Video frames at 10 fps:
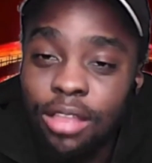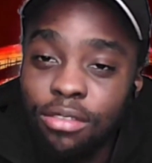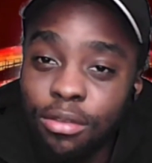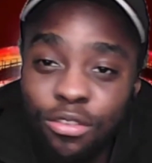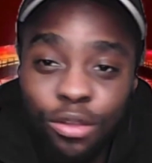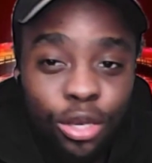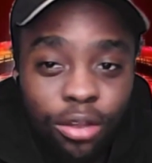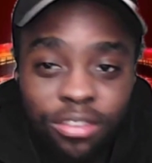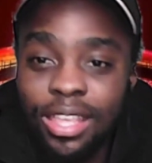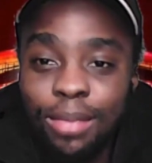So it will
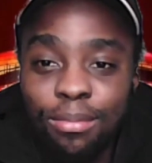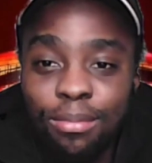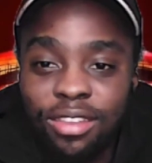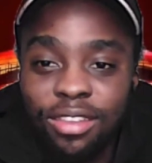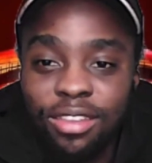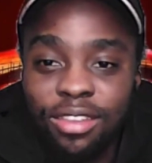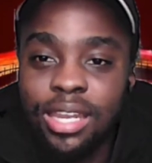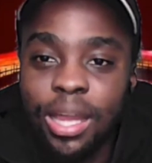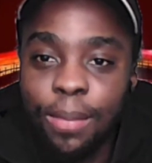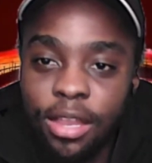not take him time to
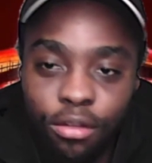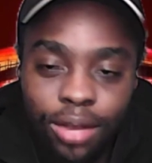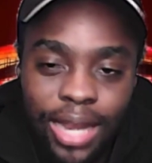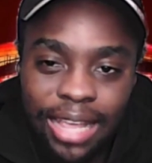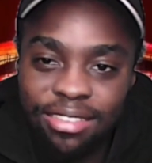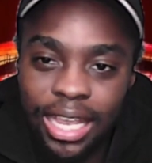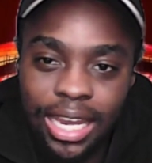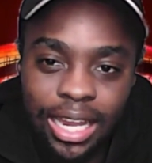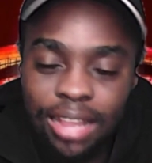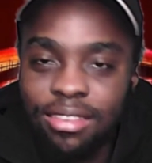adapt at all, like
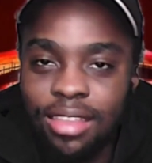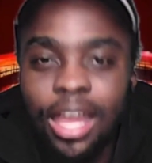signing, let's say,